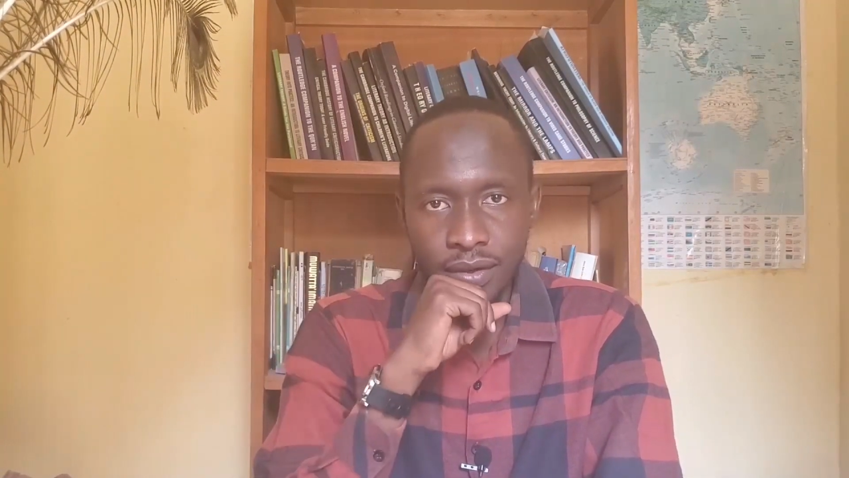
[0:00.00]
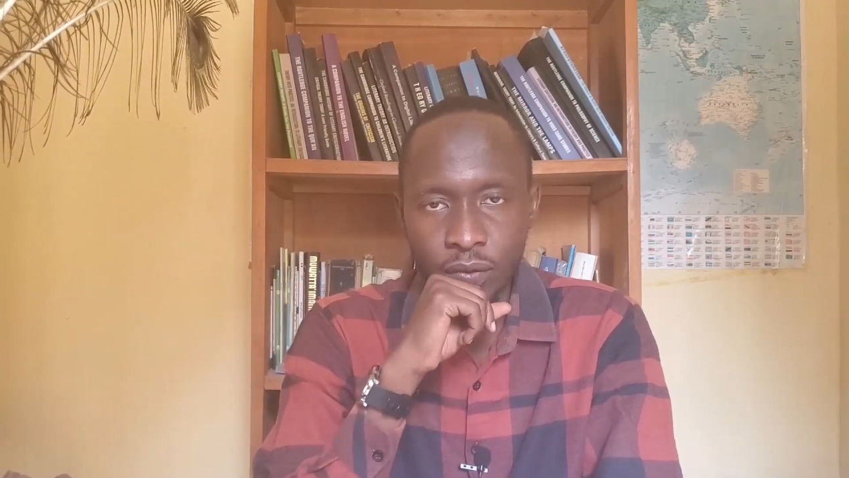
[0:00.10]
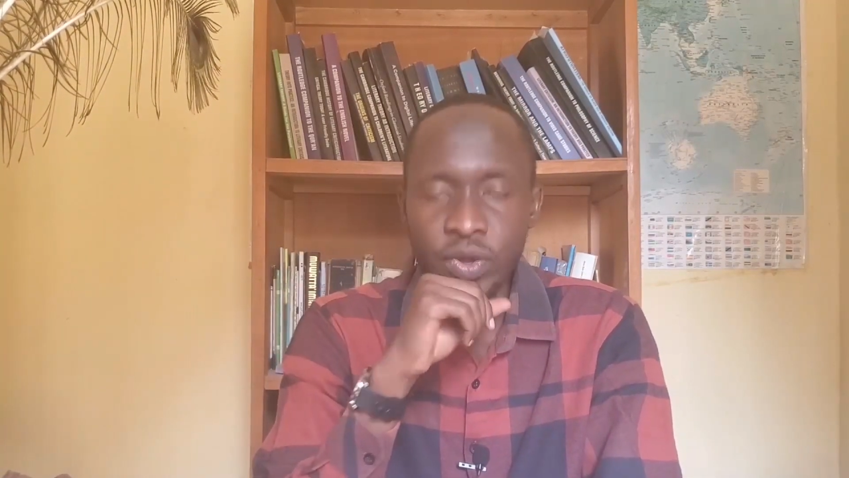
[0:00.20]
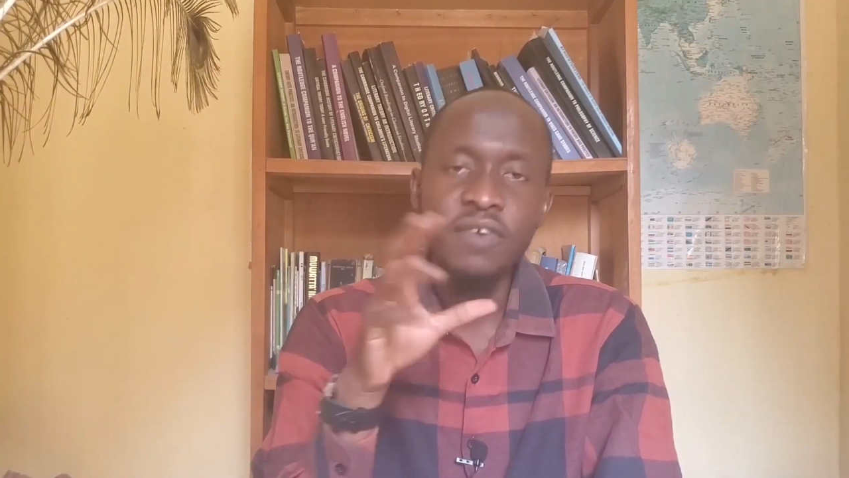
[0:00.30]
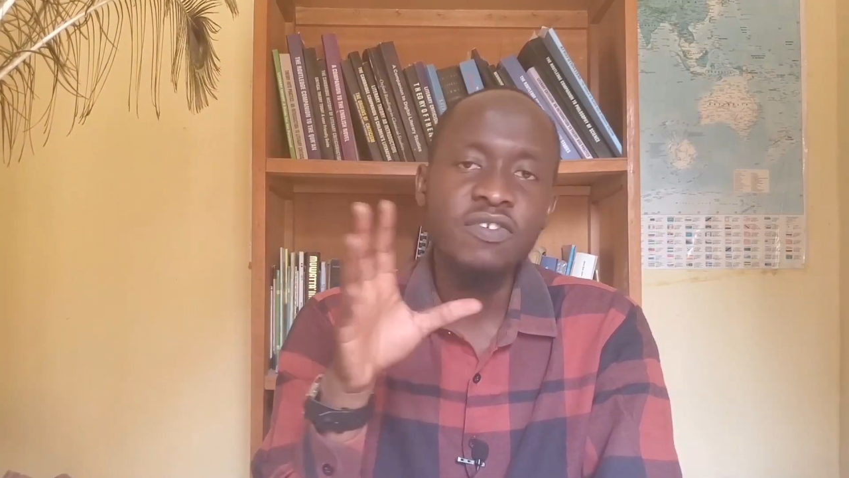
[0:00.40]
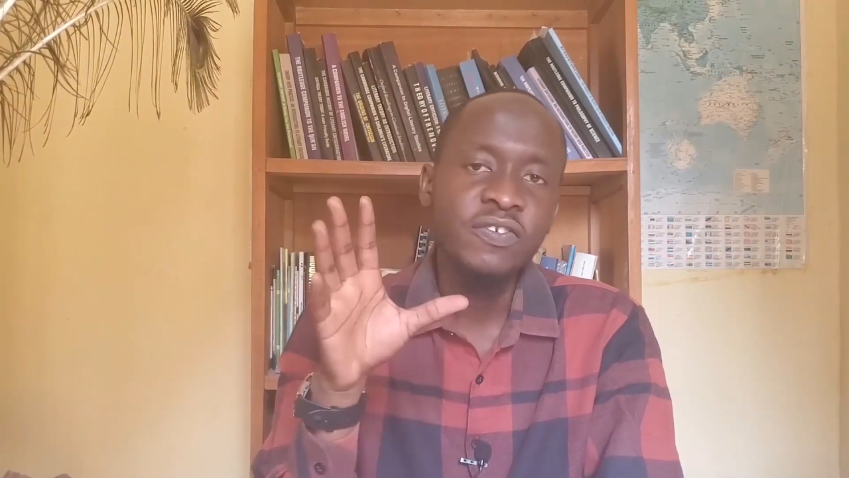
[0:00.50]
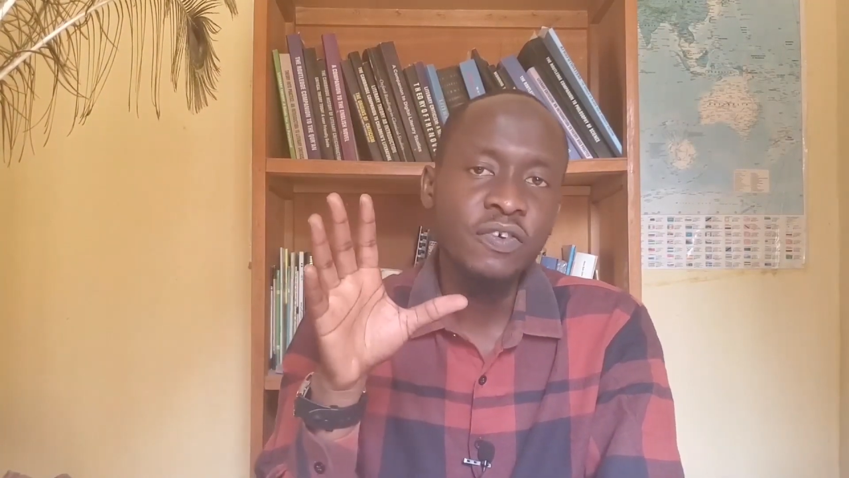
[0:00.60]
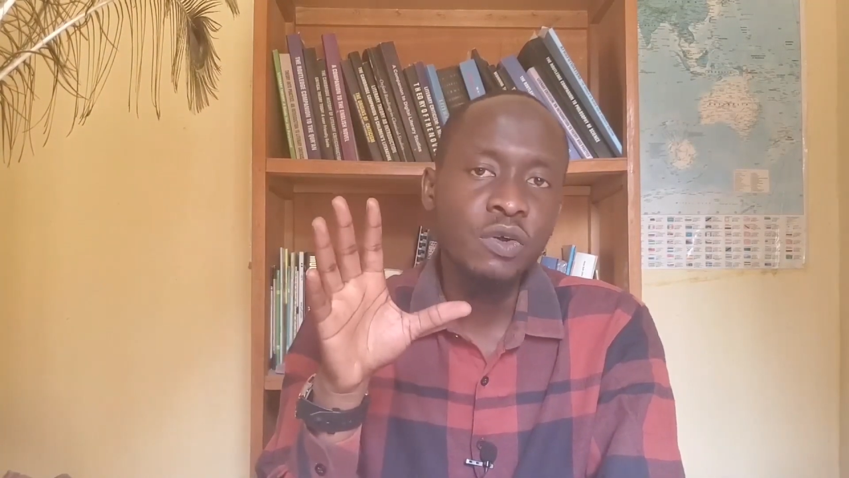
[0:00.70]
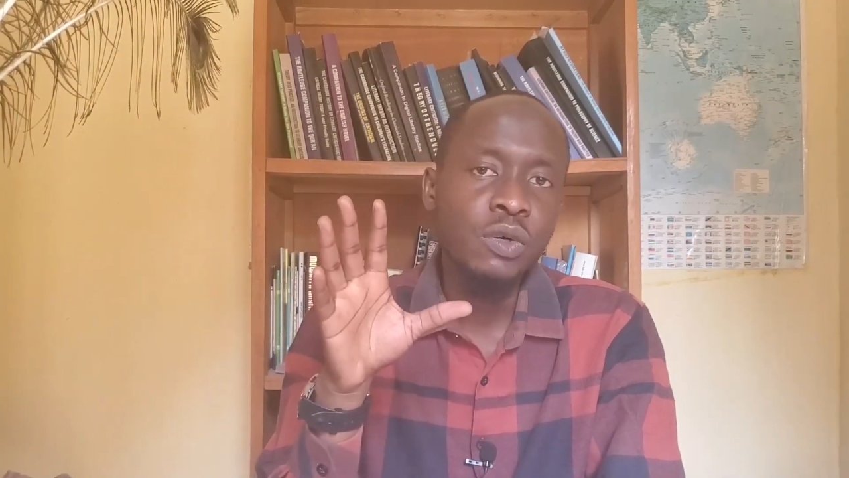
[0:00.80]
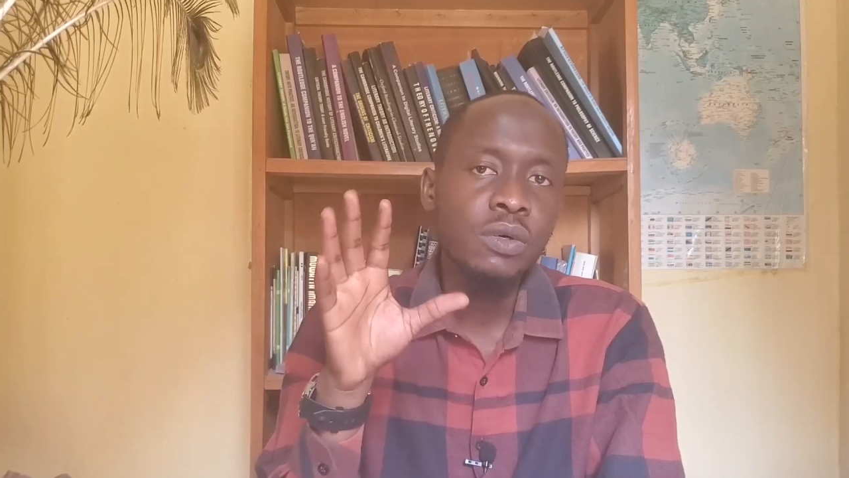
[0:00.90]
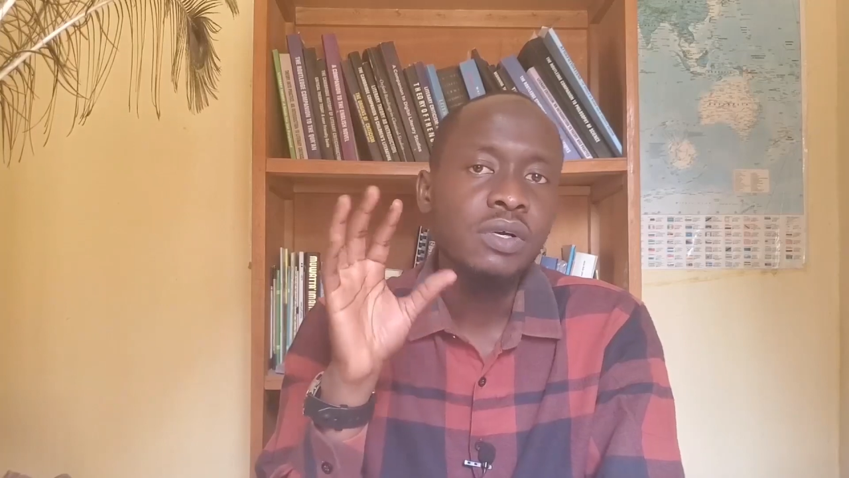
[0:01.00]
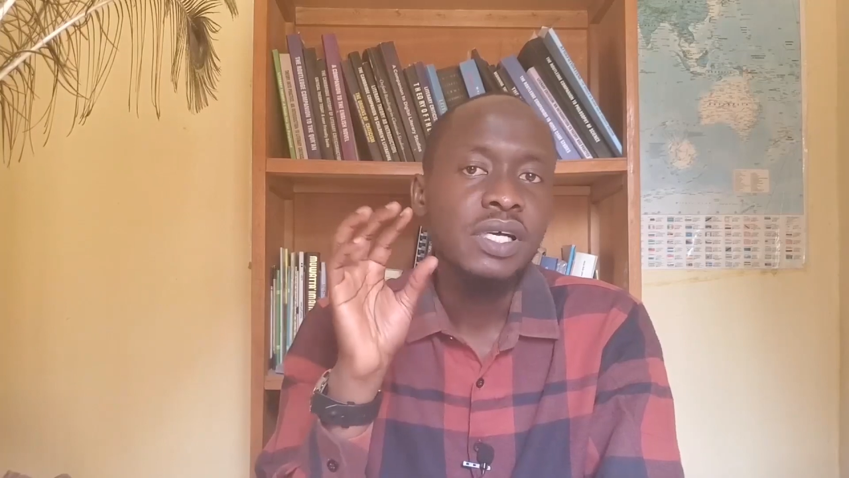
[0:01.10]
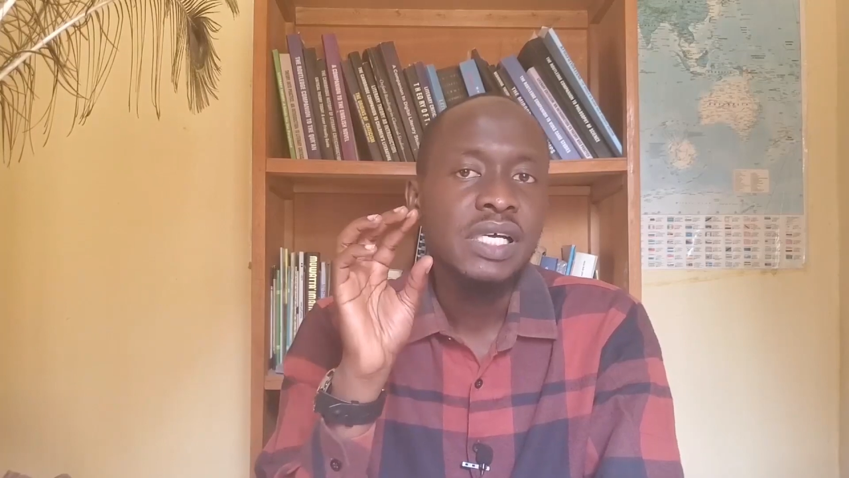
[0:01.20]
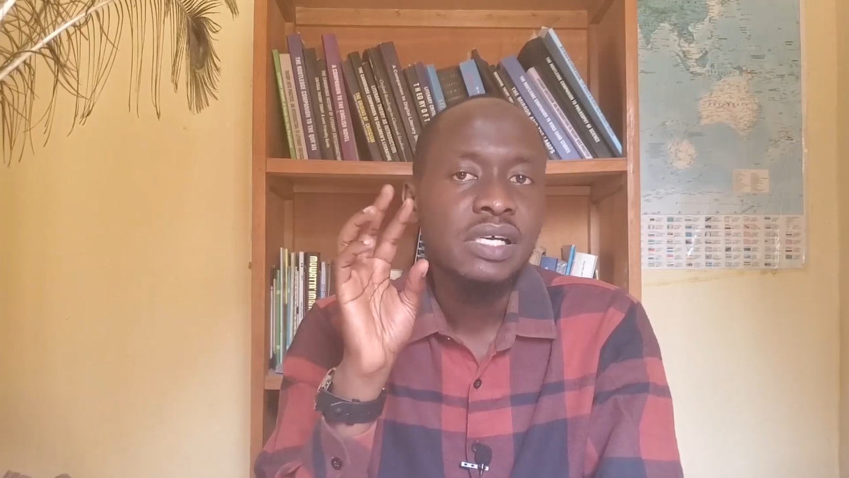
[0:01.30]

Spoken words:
We have to follow